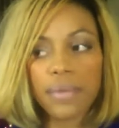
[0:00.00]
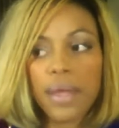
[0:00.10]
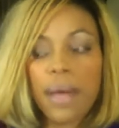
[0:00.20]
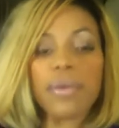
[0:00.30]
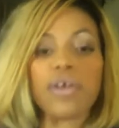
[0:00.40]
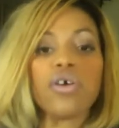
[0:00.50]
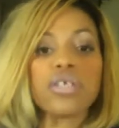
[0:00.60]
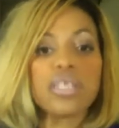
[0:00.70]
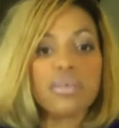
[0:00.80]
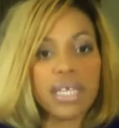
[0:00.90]
but
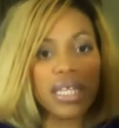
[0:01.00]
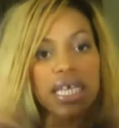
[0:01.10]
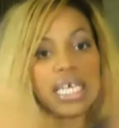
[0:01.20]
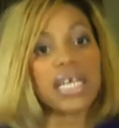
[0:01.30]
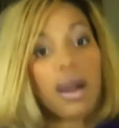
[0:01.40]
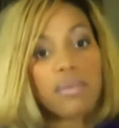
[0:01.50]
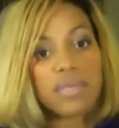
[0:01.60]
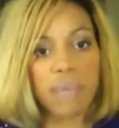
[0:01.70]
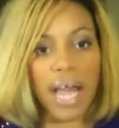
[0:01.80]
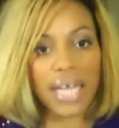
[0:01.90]
ultimately it comes
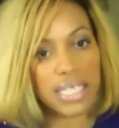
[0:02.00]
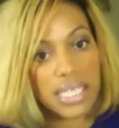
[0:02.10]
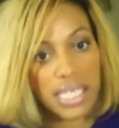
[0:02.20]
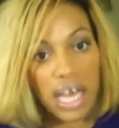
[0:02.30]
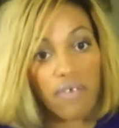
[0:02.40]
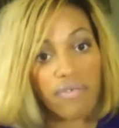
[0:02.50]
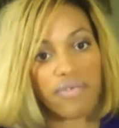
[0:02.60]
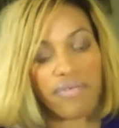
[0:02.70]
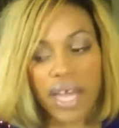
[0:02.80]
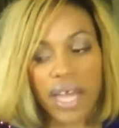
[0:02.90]
back to self
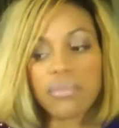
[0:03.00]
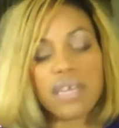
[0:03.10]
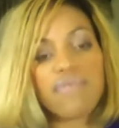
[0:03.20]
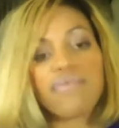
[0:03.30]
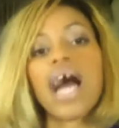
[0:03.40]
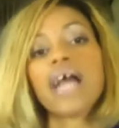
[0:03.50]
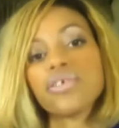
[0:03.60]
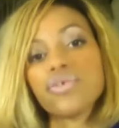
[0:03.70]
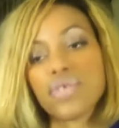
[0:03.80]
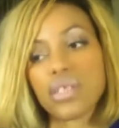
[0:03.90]
and family and
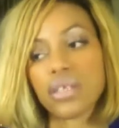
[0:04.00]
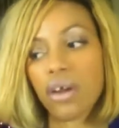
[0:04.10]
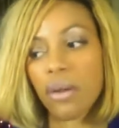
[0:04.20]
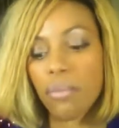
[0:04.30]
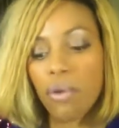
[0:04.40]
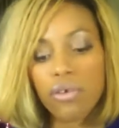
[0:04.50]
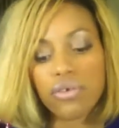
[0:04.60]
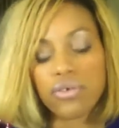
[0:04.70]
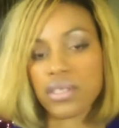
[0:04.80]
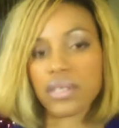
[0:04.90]
values and our
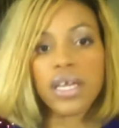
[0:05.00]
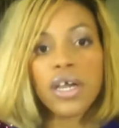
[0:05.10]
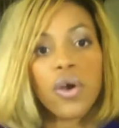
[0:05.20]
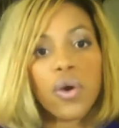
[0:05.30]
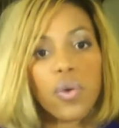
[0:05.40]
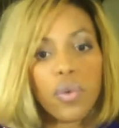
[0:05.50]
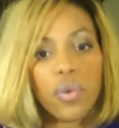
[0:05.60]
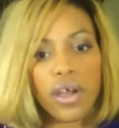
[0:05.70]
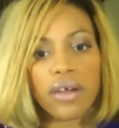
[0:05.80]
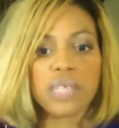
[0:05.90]
morals and who we
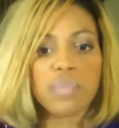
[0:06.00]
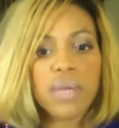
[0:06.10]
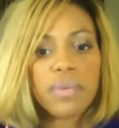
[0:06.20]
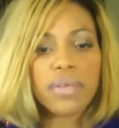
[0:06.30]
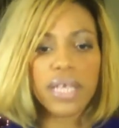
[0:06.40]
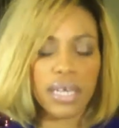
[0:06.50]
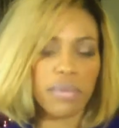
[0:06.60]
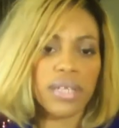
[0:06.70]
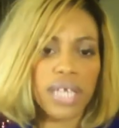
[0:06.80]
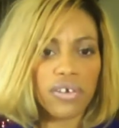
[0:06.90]
are as people. Like
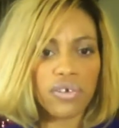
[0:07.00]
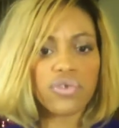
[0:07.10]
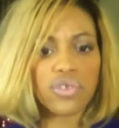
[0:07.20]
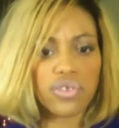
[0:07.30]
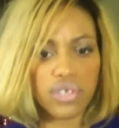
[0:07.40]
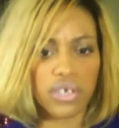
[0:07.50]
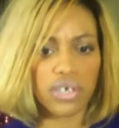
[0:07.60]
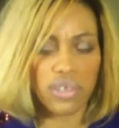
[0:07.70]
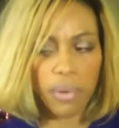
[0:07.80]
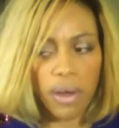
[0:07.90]
Kimberly, I know you
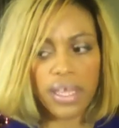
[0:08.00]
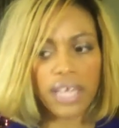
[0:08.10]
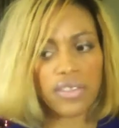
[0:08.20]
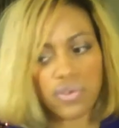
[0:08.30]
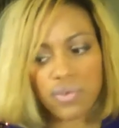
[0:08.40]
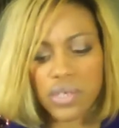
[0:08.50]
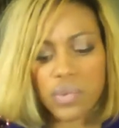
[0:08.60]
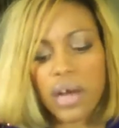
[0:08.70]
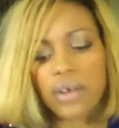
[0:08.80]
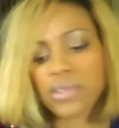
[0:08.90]
touched upon that too as
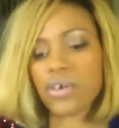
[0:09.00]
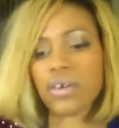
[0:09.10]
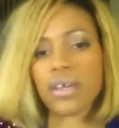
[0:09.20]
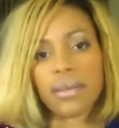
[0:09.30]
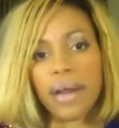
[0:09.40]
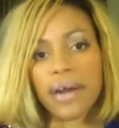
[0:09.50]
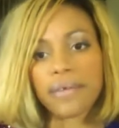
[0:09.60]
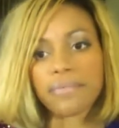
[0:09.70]
well, talking about,